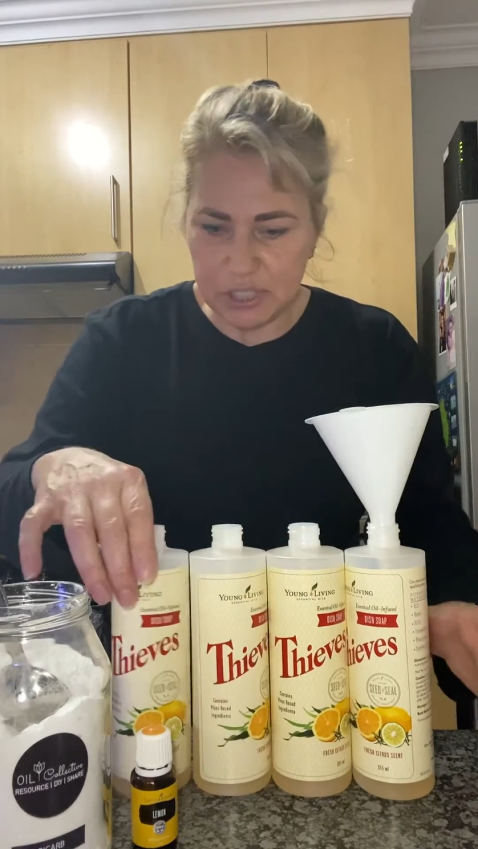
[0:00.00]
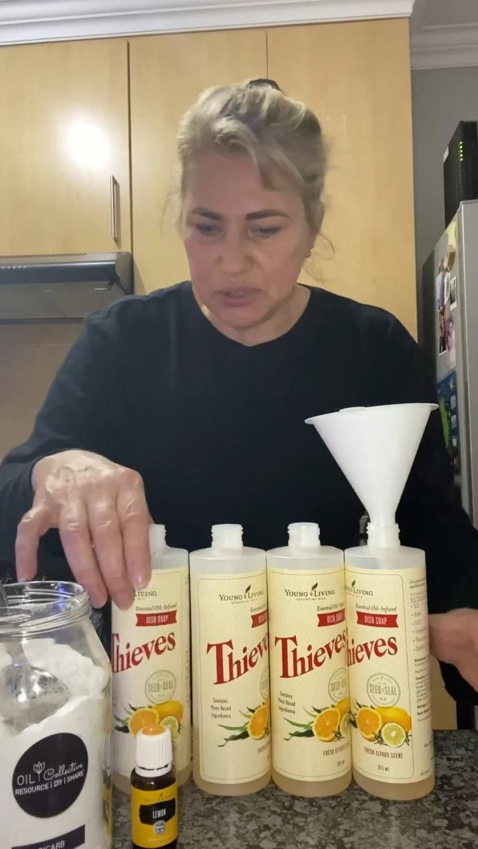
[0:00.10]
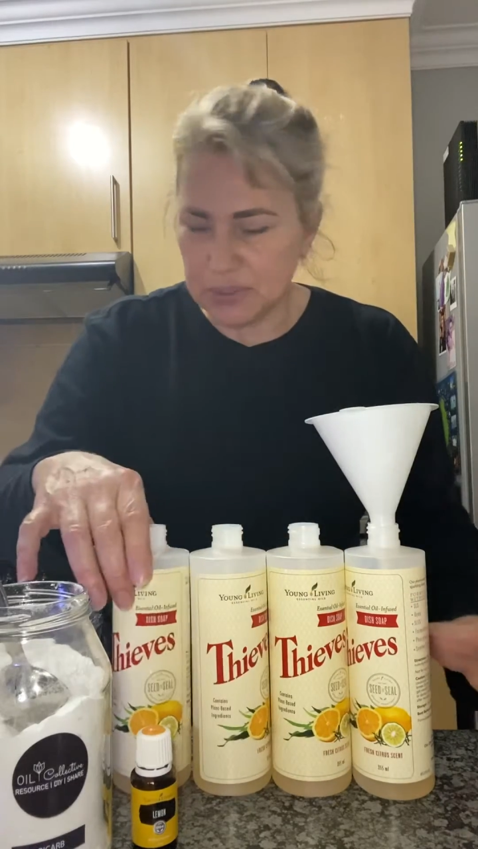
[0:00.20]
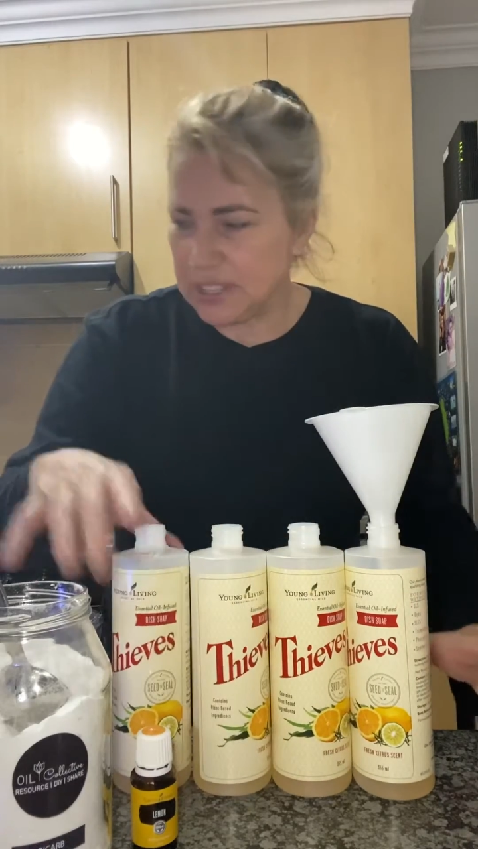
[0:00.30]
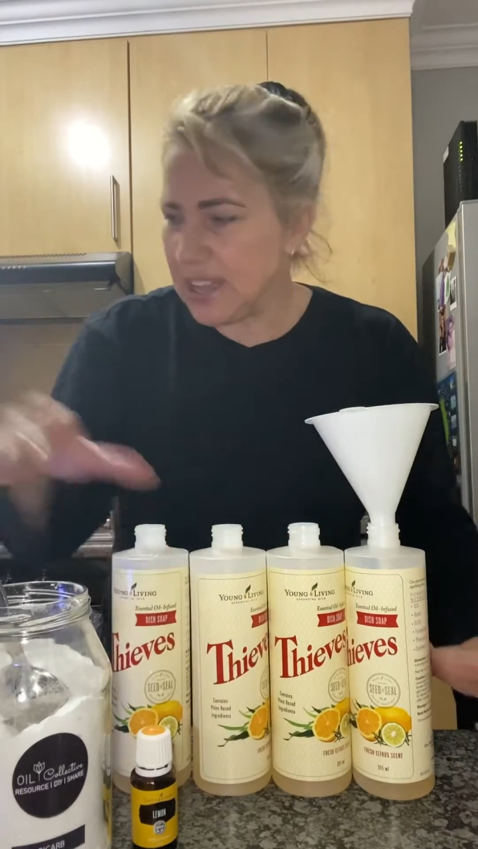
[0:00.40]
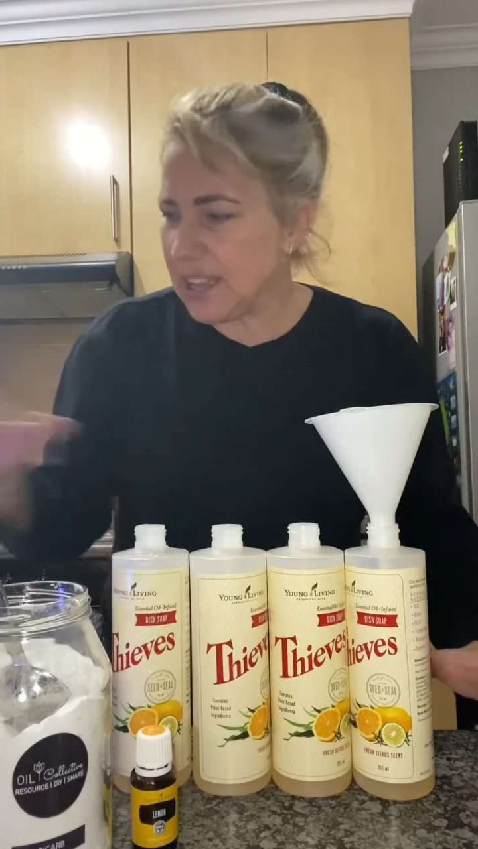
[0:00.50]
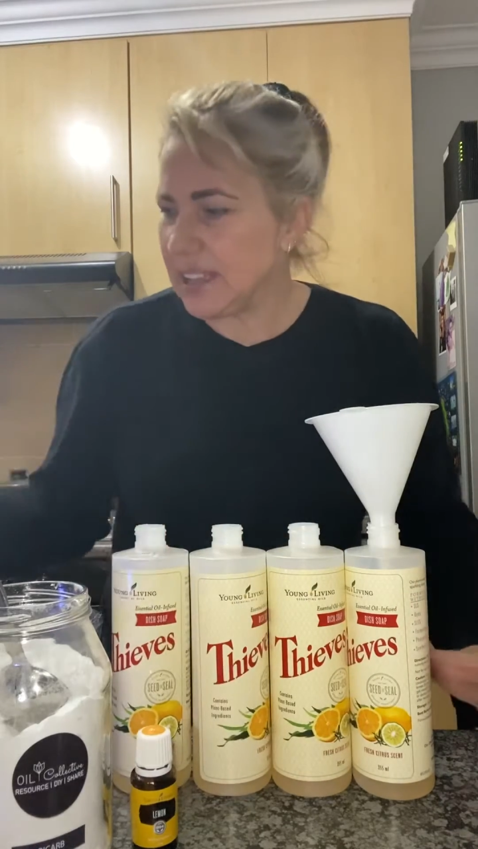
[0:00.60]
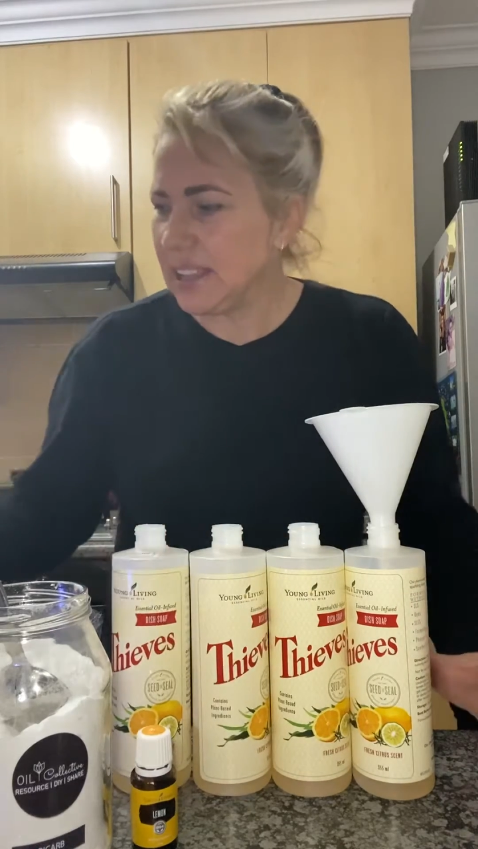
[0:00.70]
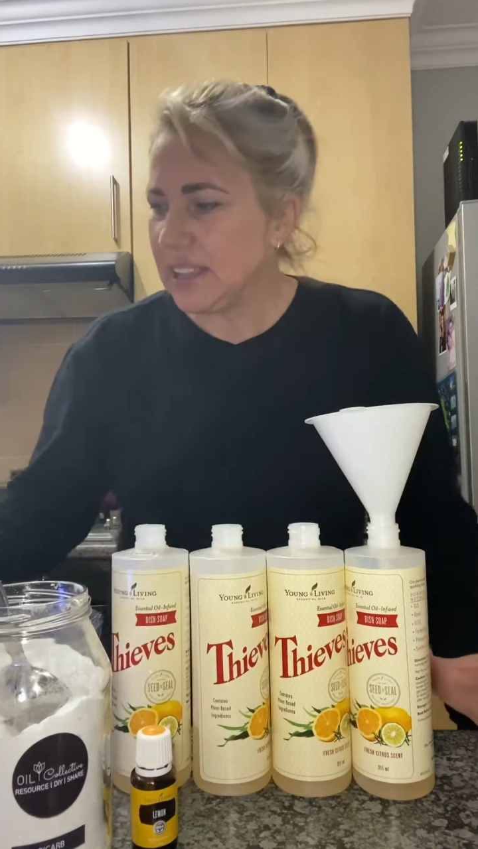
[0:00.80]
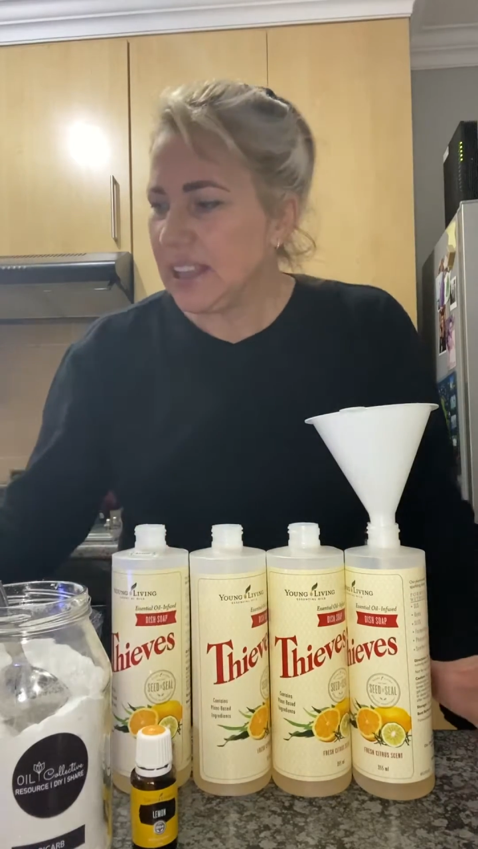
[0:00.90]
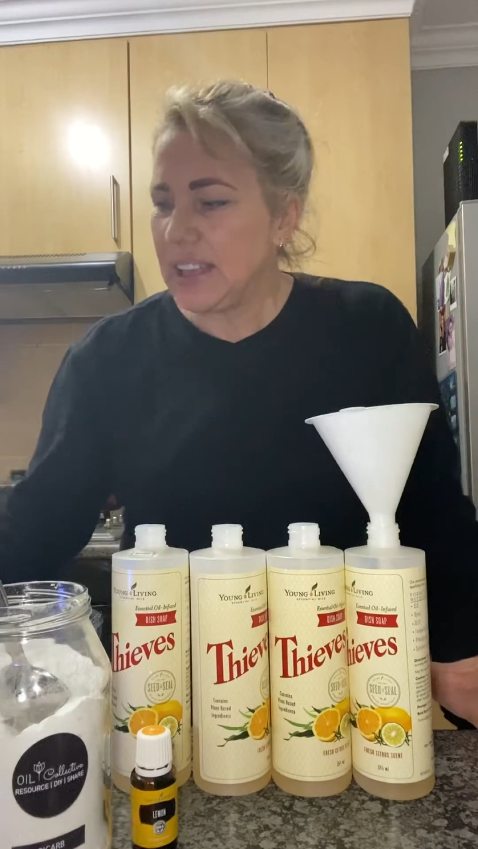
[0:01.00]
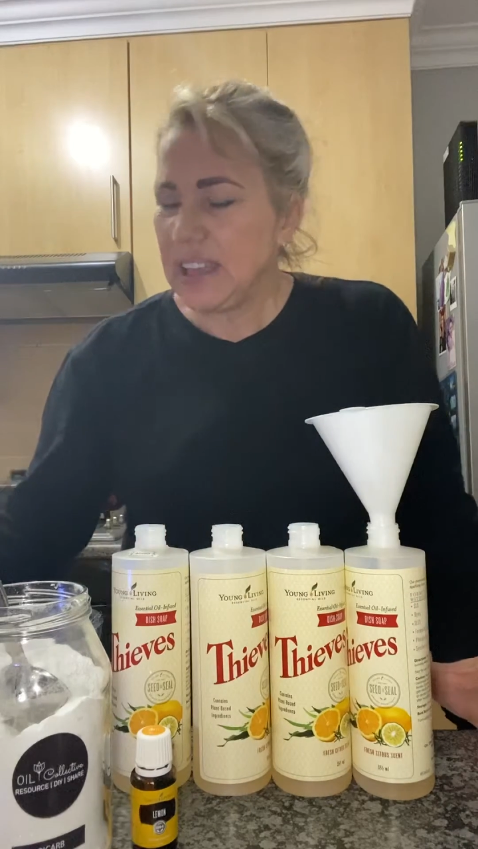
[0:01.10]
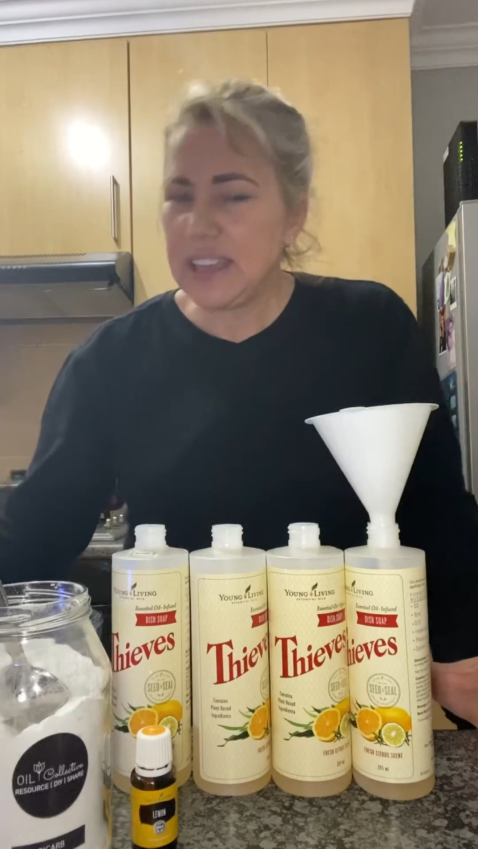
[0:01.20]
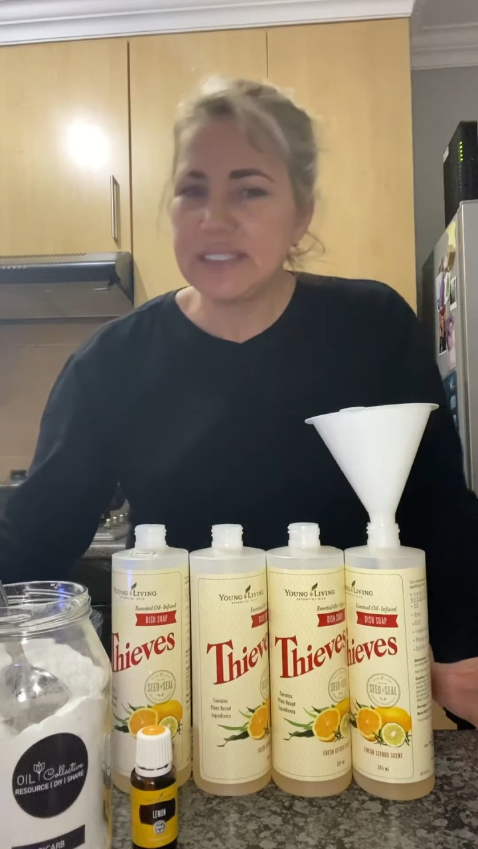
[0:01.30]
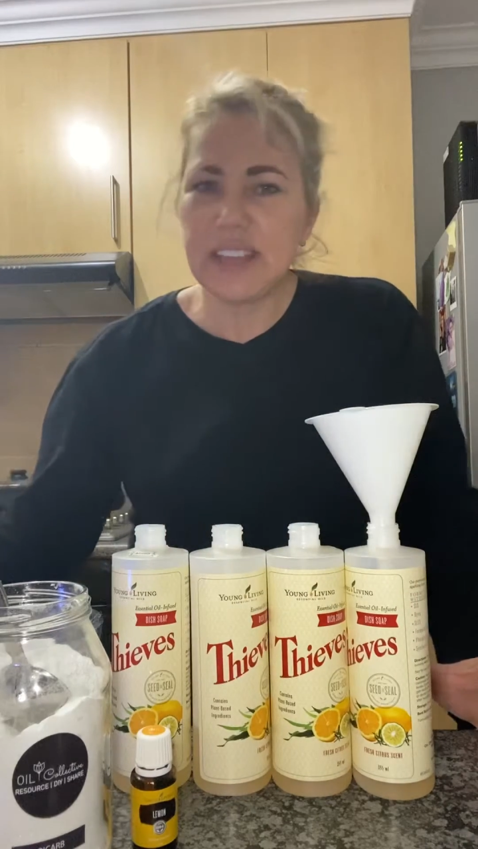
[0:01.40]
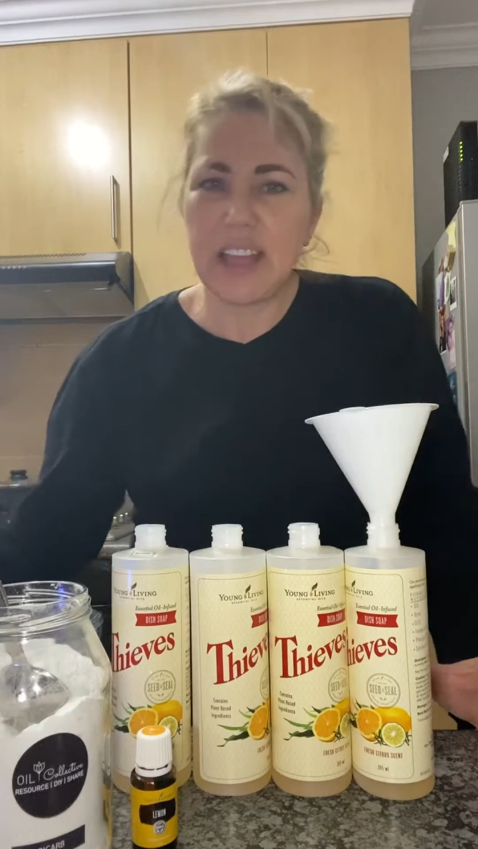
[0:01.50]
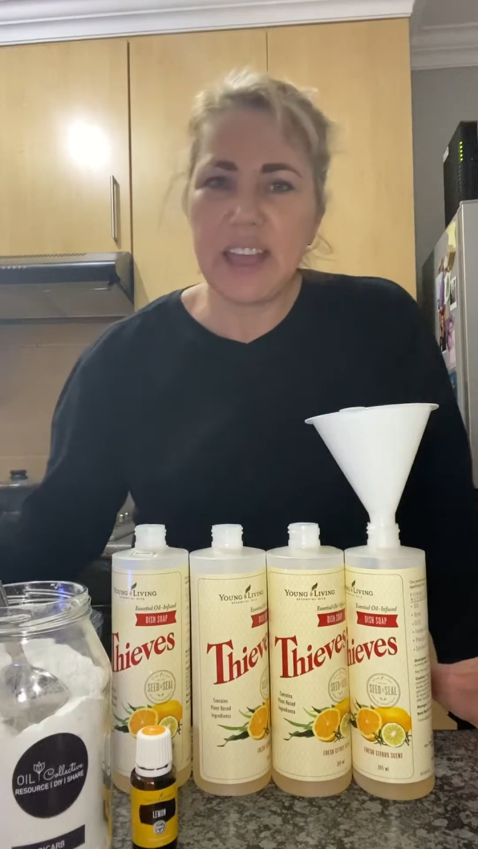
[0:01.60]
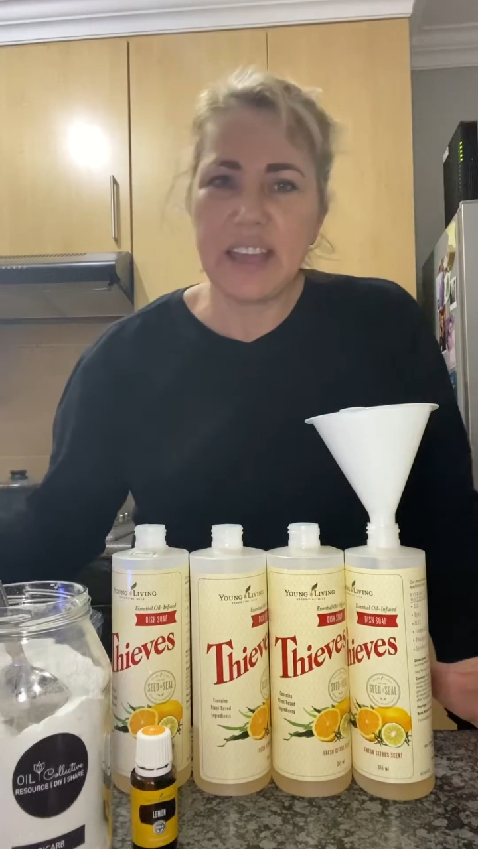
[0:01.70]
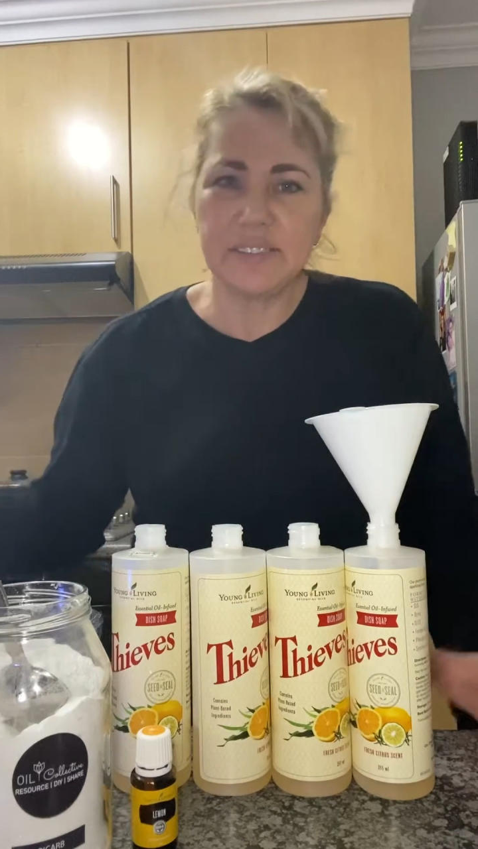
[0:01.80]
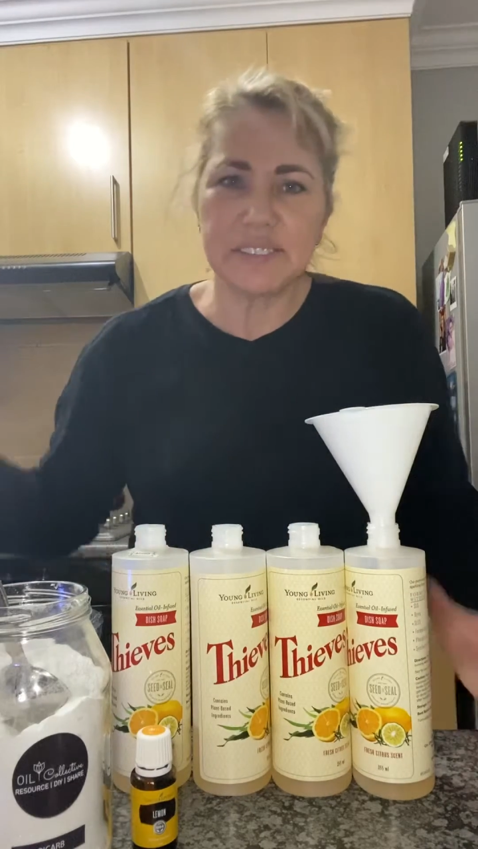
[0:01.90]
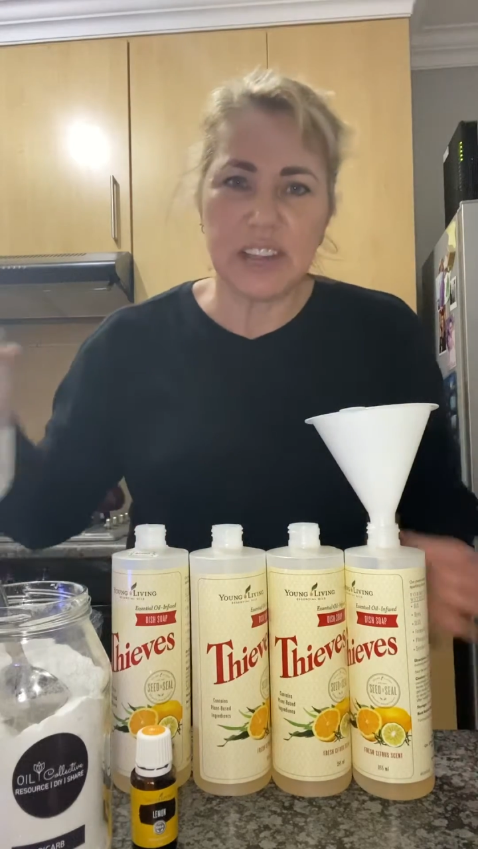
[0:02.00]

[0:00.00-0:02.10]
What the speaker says: shorter, is I've